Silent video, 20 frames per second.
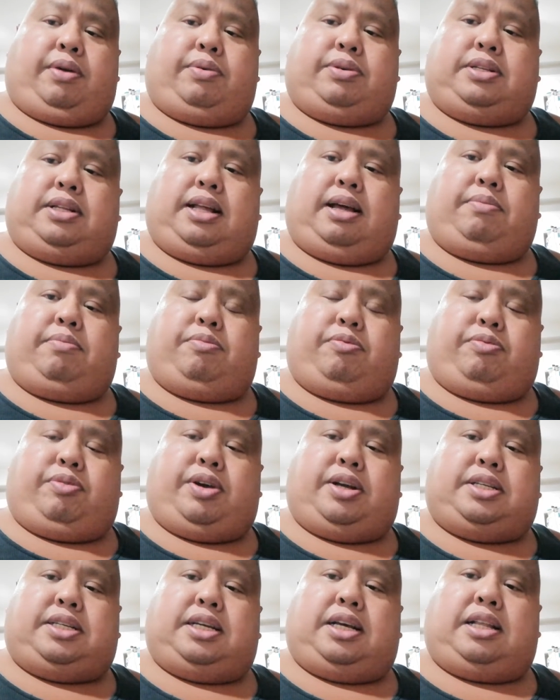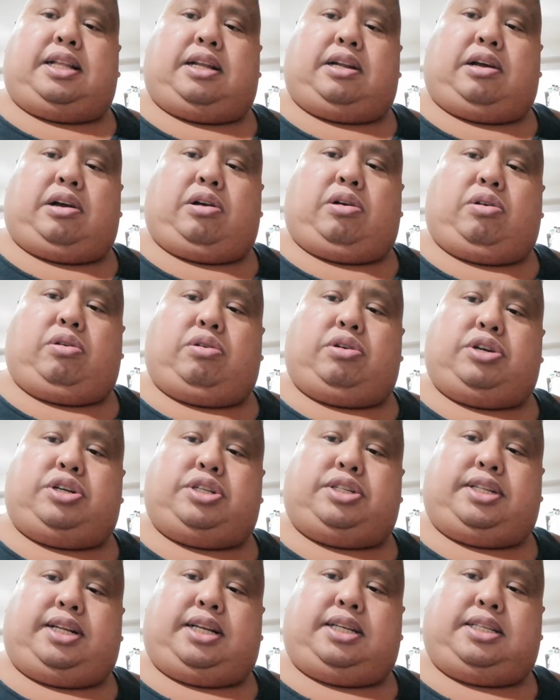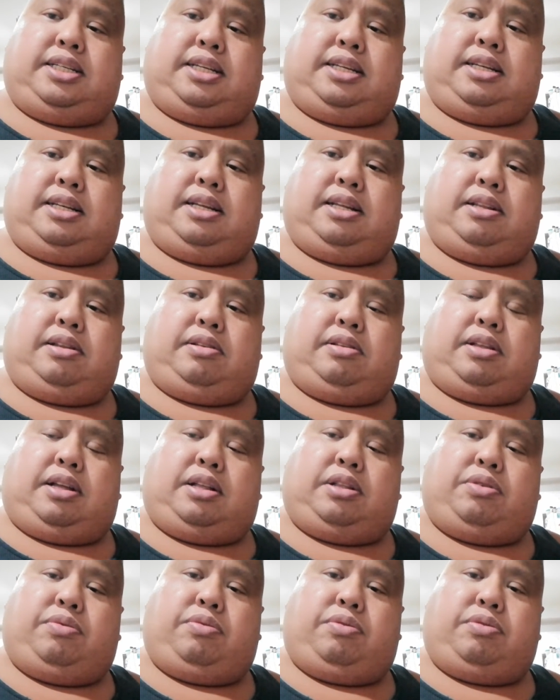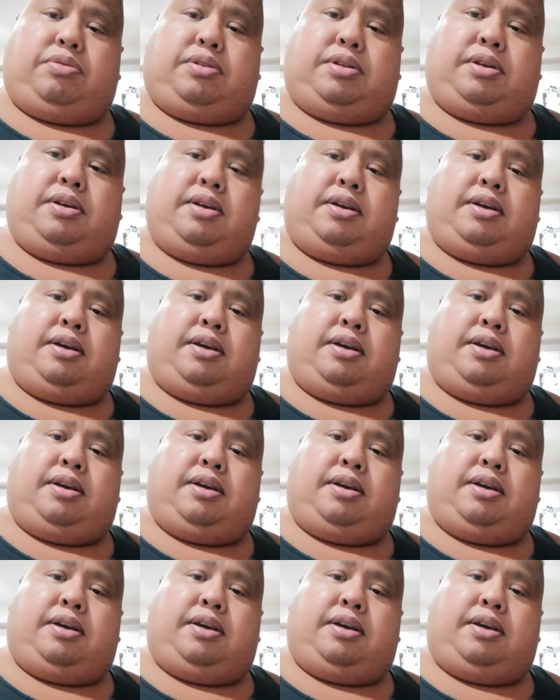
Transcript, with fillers: And we still have facing a lot of harsh things in, in, the road.